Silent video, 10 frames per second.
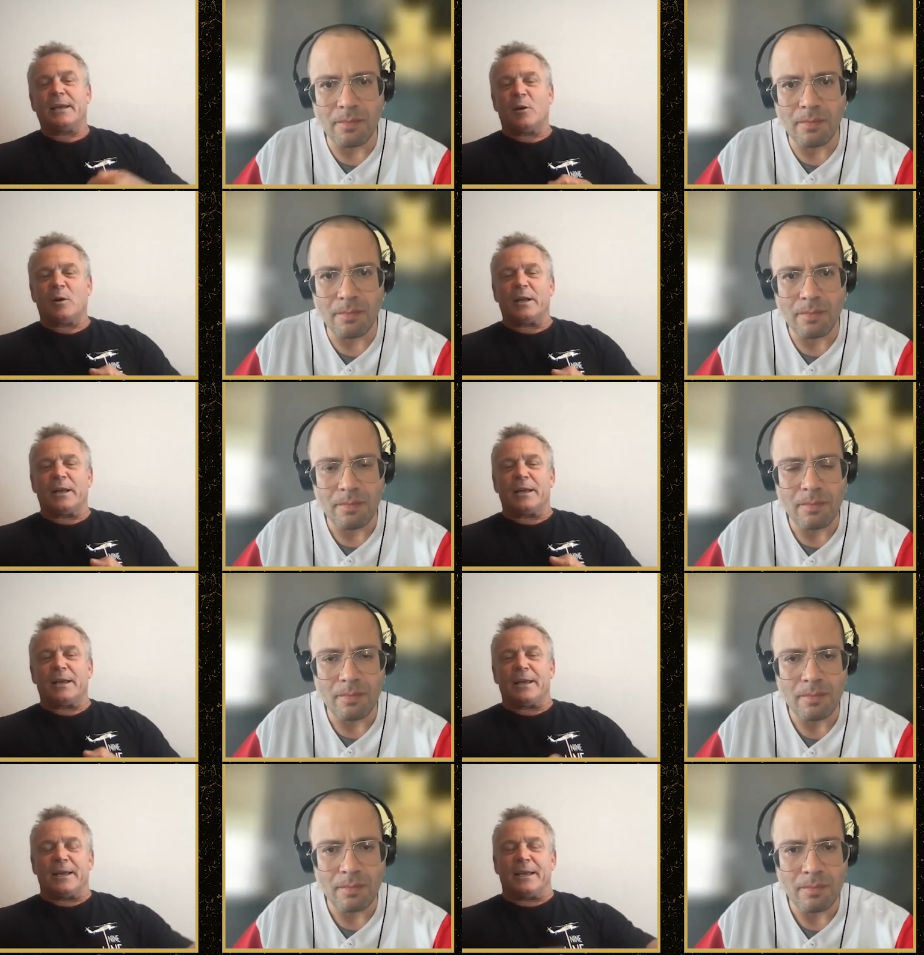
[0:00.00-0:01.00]
Speaker 1: You know,
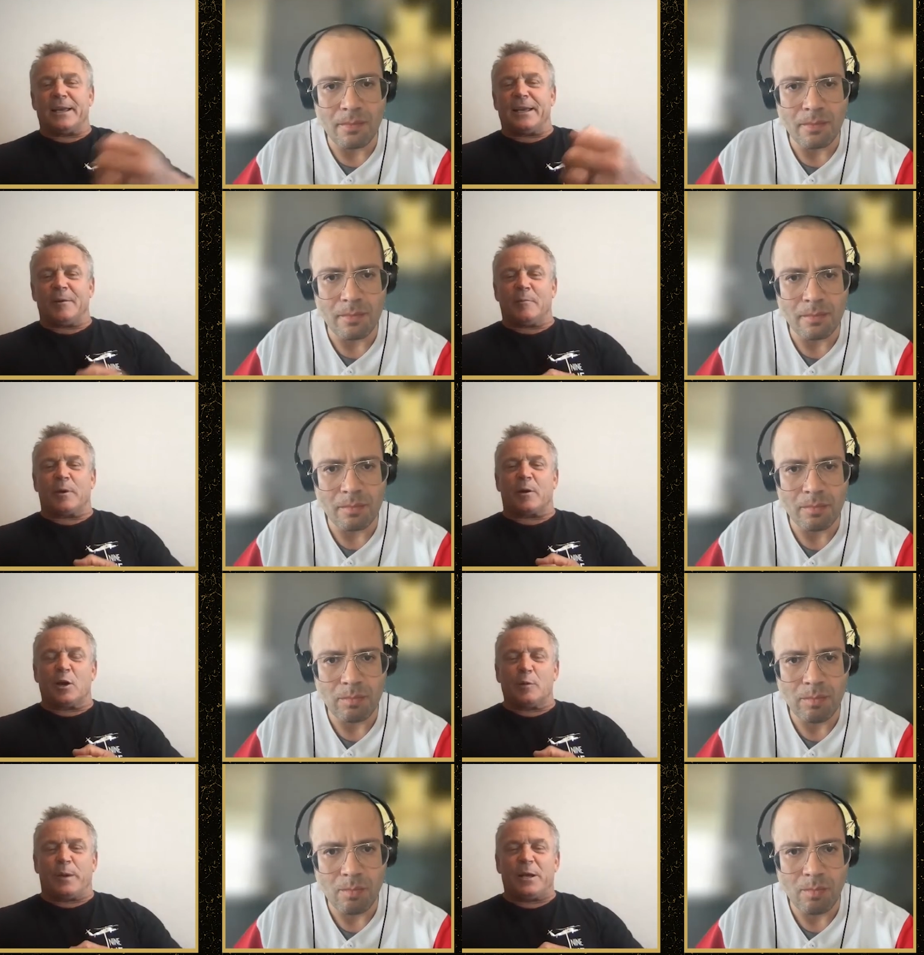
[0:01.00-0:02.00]
but
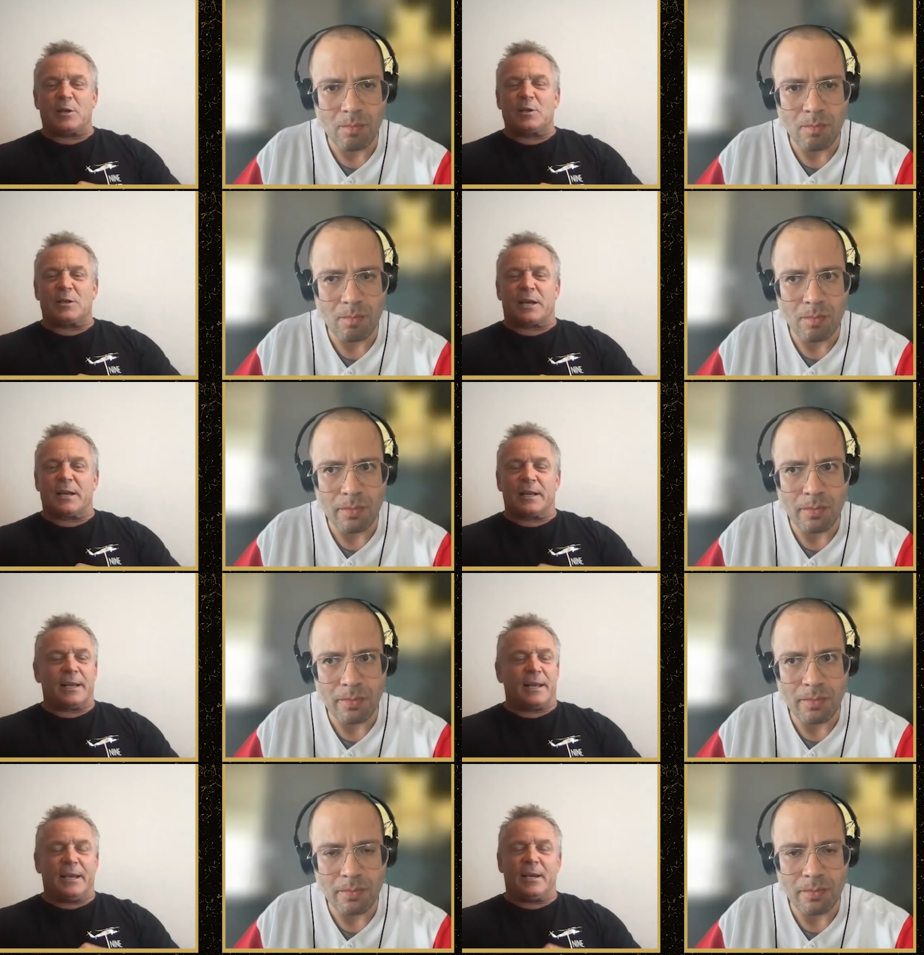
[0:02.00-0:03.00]
good pitching is going
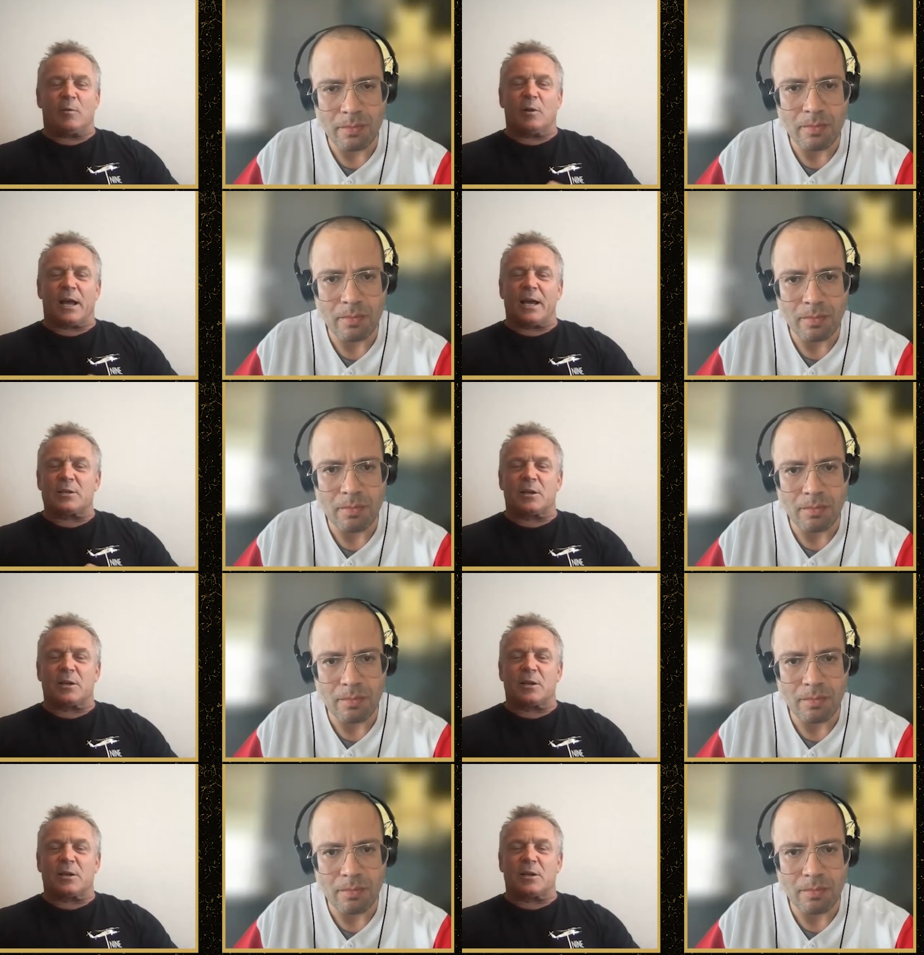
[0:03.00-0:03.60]
to equalize